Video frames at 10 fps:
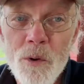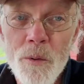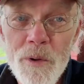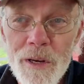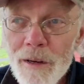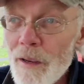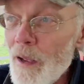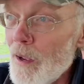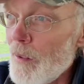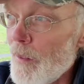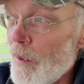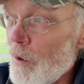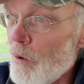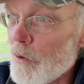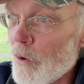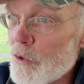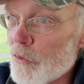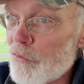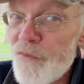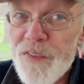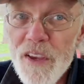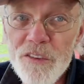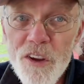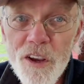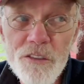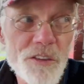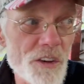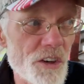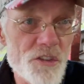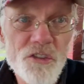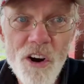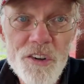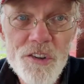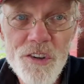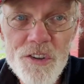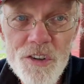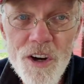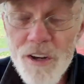to me. You know, just physics and construction shit